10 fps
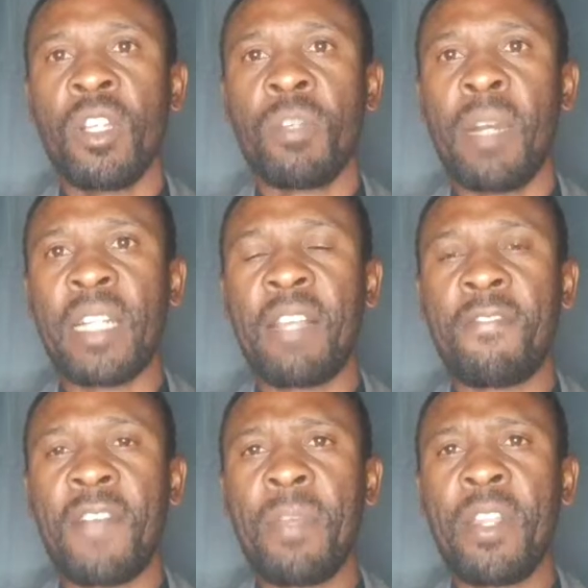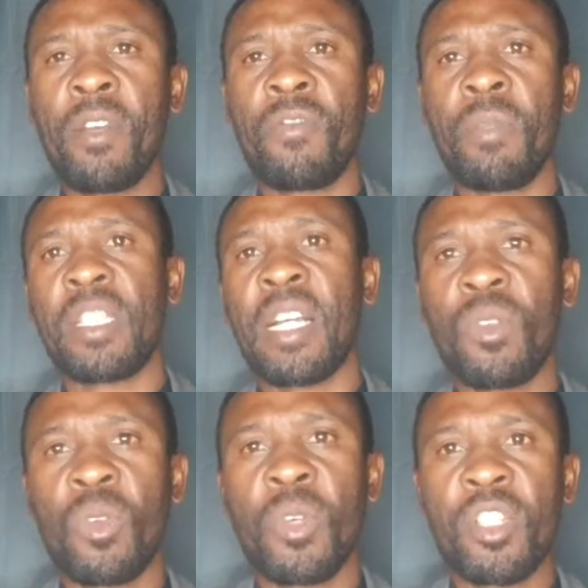But the family of Mr.
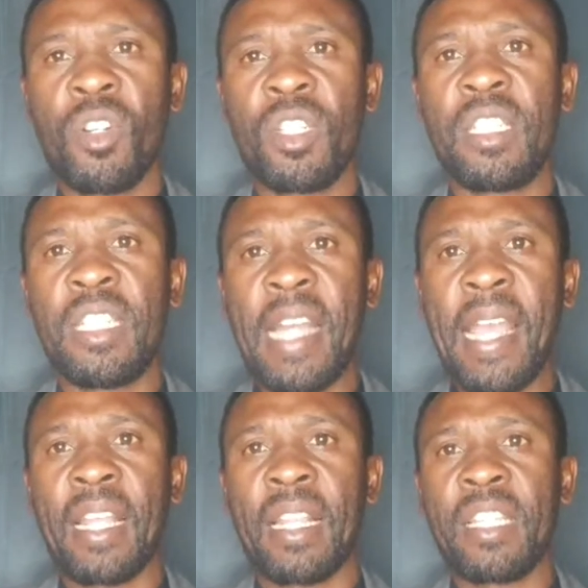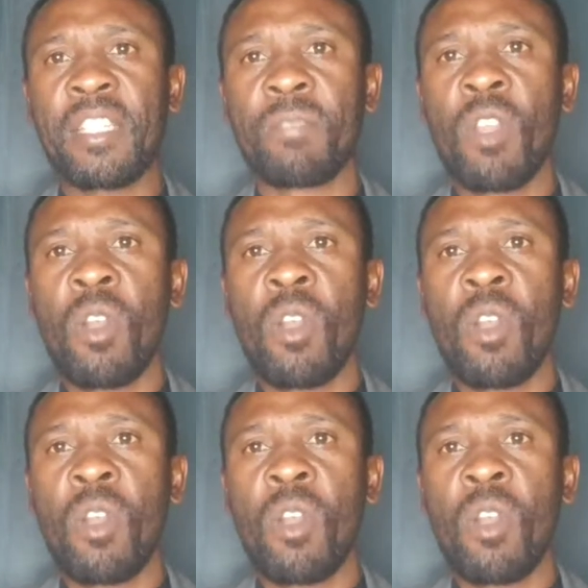Lungu is not denying this.